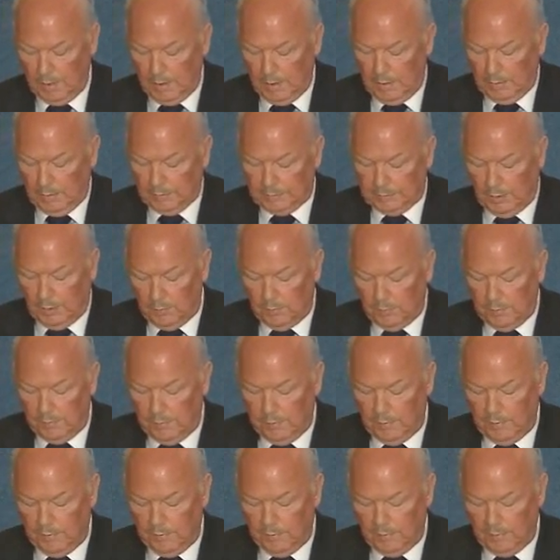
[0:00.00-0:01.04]
So
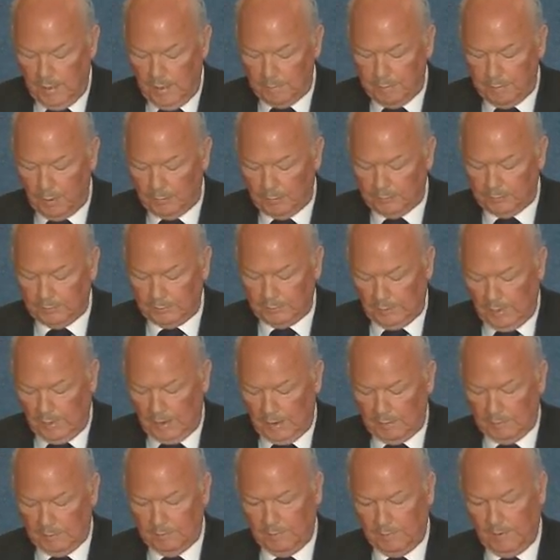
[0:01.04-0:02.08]
that poses a lot
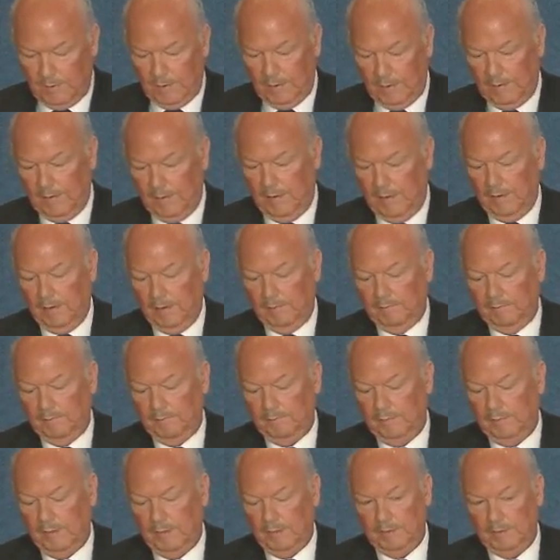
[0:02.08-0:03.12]
of,
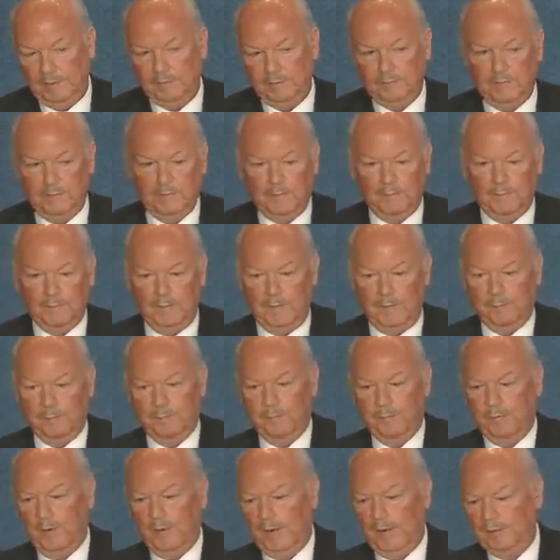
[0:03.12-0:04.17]
at least from a
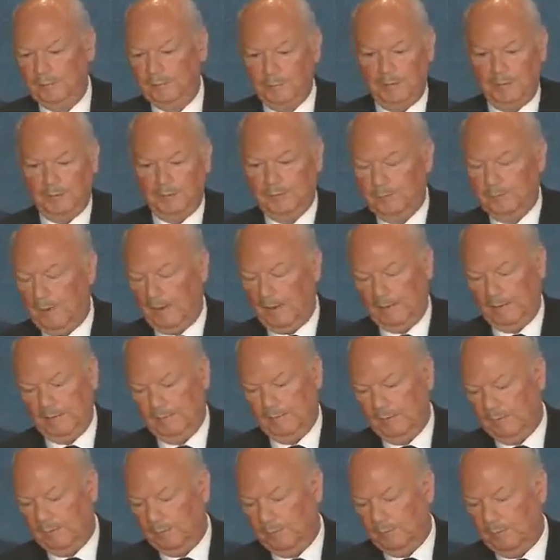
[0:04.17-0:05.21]
press perspective
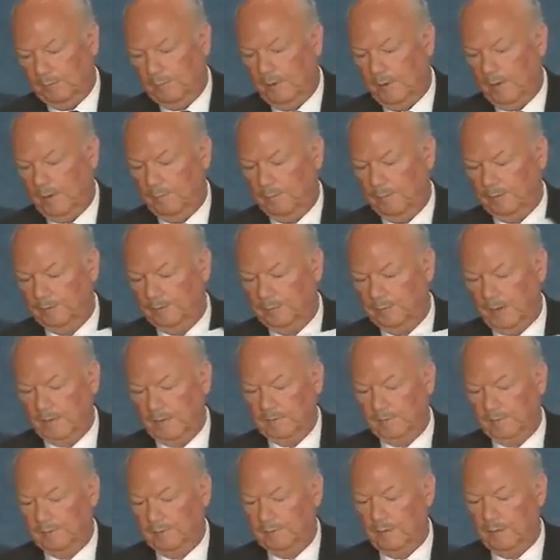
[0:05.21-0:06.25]
or a
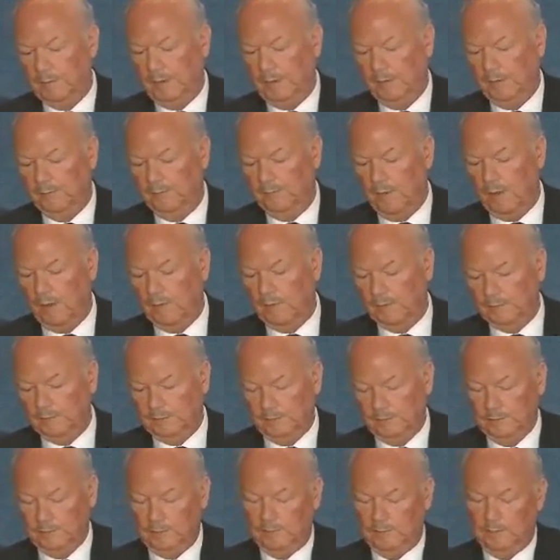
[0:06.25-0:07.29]
perspective of somebody who
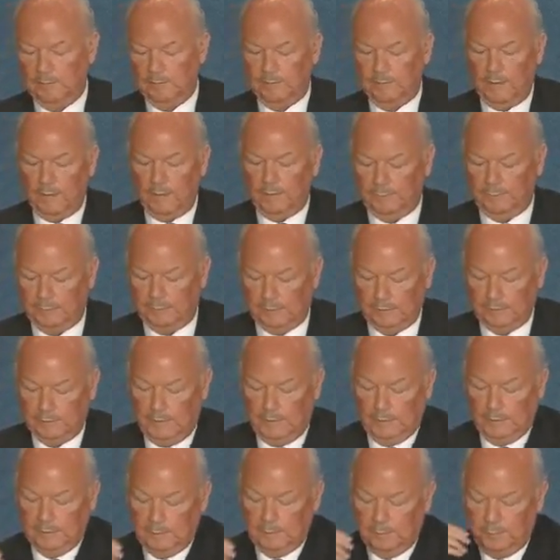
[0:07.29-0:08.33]
follows these
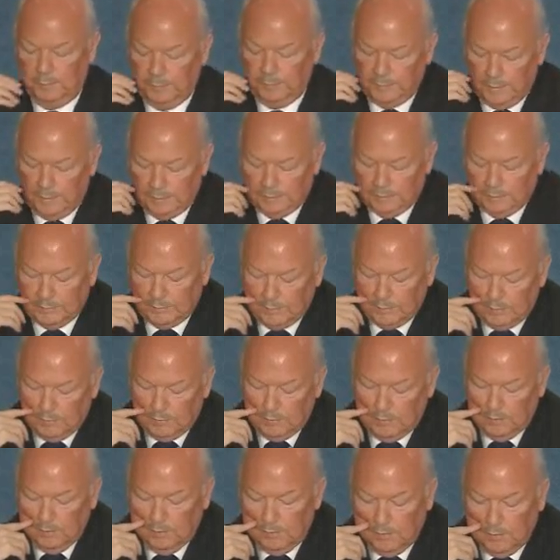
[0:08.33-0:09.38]
things, it presents
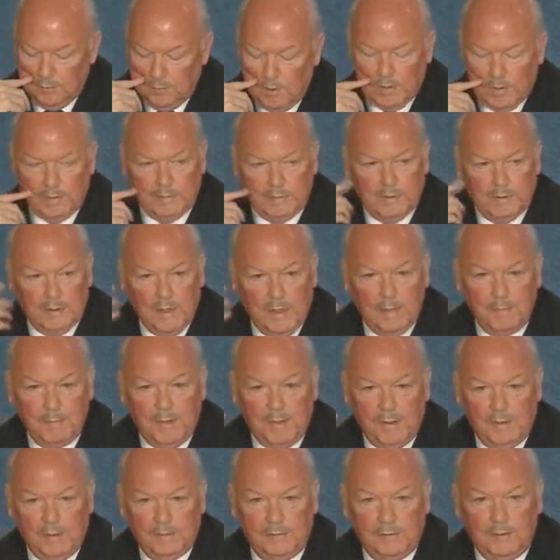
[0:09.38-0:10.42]
quite a
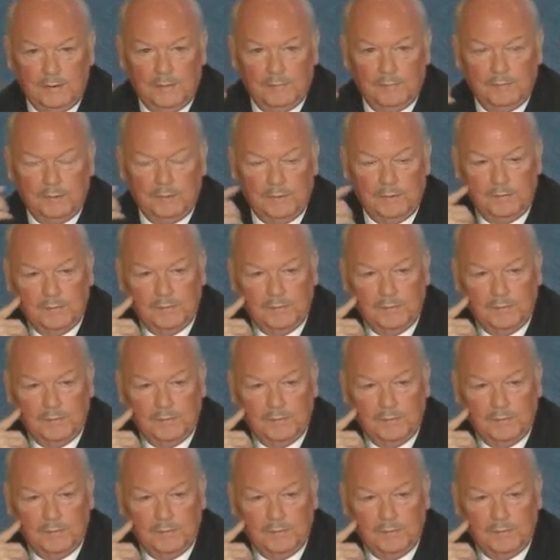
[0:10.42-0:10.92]
dilemma in terms of